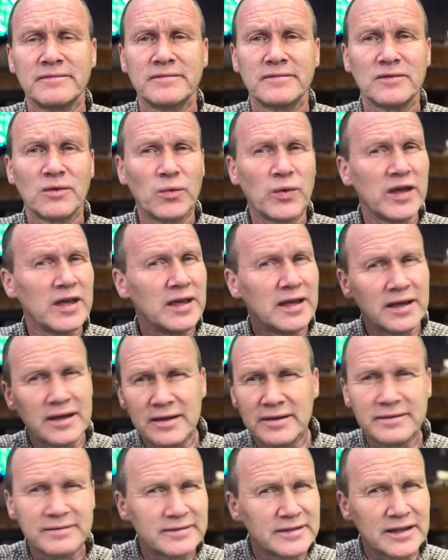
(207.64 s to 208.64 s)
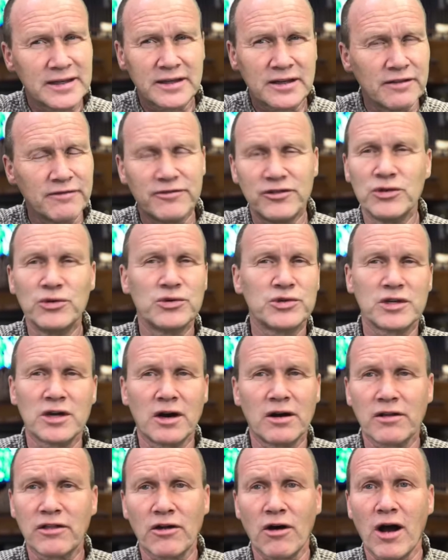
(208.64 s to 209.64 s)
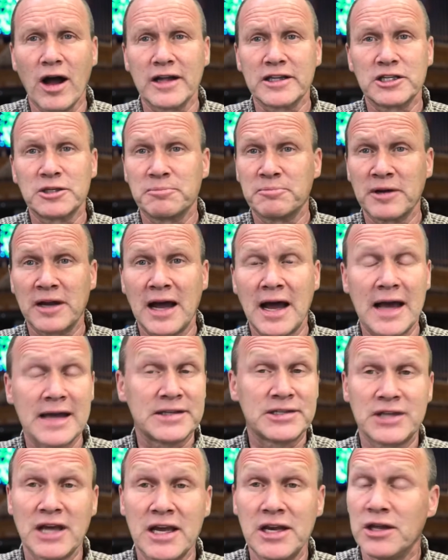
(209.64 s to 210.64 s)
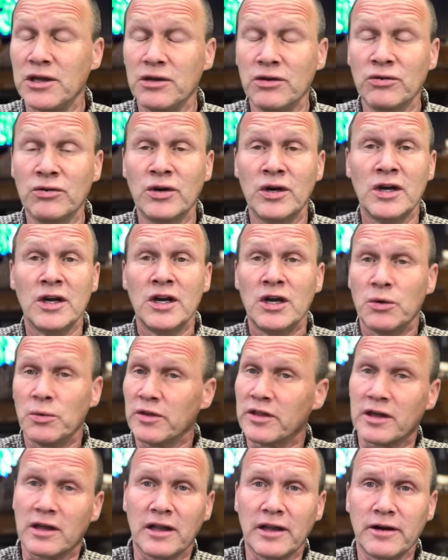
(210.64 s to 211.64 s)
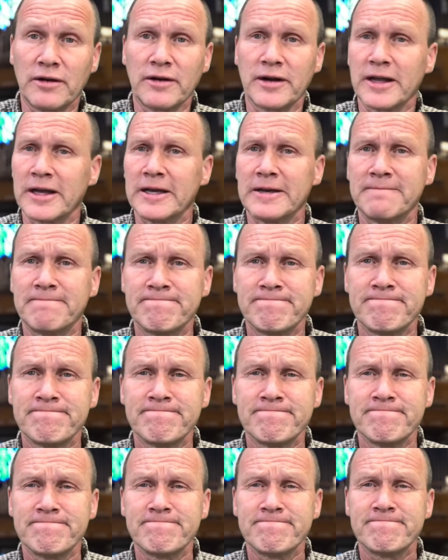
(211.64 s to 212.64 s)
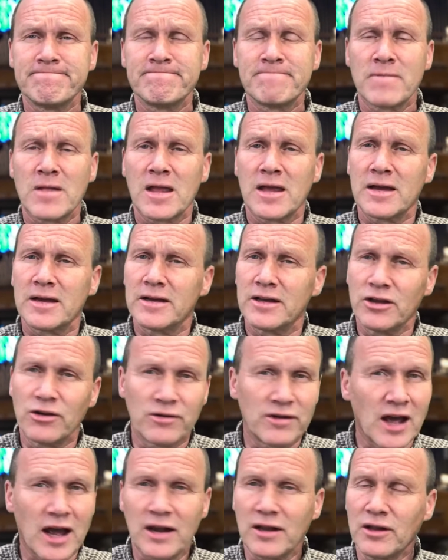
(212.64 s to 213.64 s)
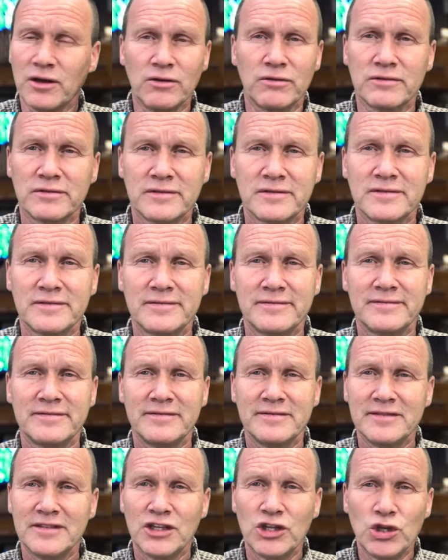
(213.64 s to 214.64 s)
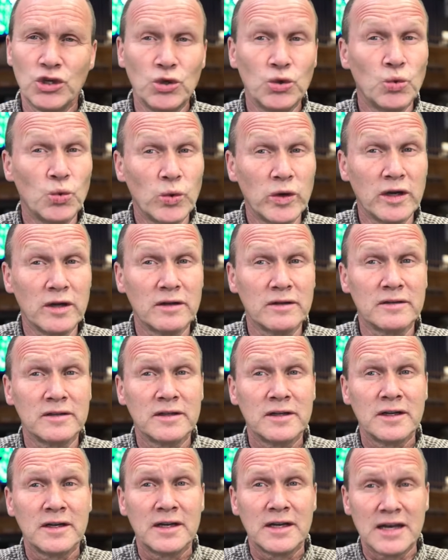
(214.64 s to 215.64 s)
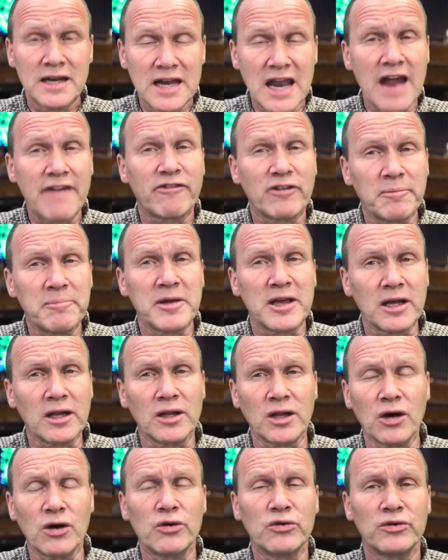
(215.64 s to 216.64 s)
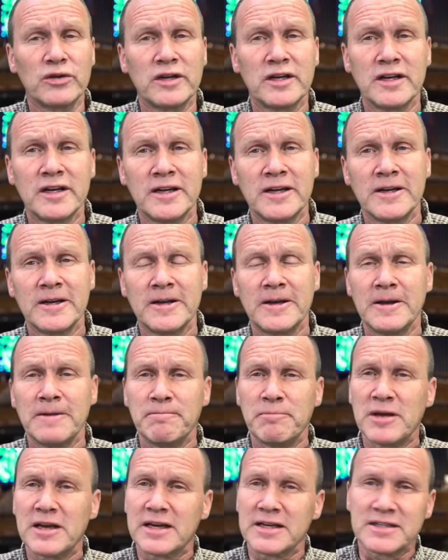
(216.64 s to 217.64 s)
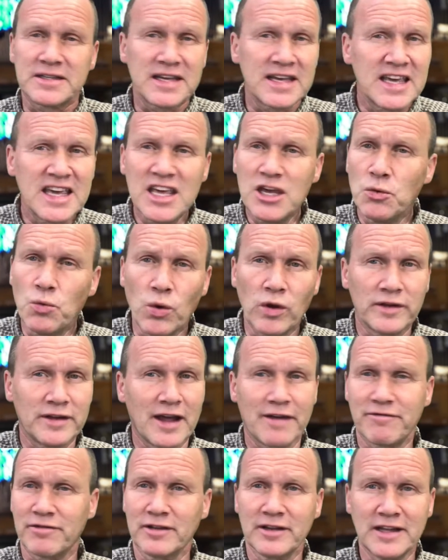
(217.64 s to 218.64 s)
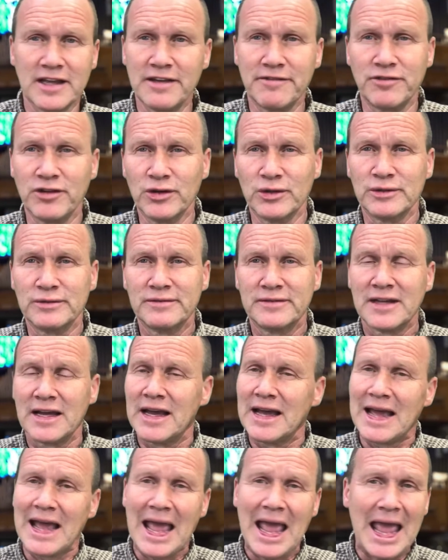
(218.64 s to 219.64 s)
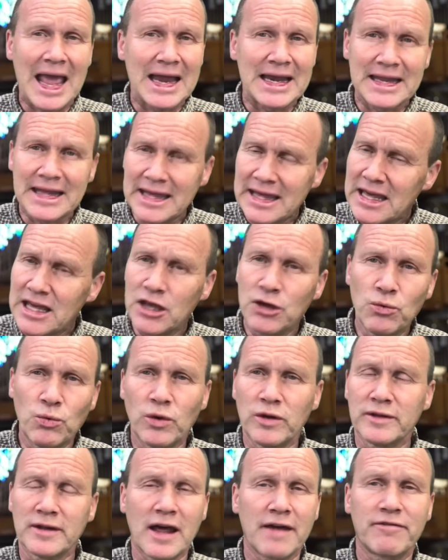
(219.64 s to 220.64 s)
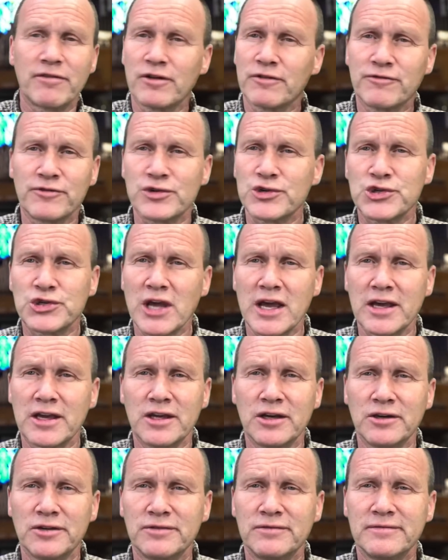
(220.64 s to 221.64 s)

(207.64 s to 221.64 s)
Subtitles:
We get confused in our thoughts, but I say to you with clarity, you're not alone. You will never be alone, because he will never leave you and he will never forsake you.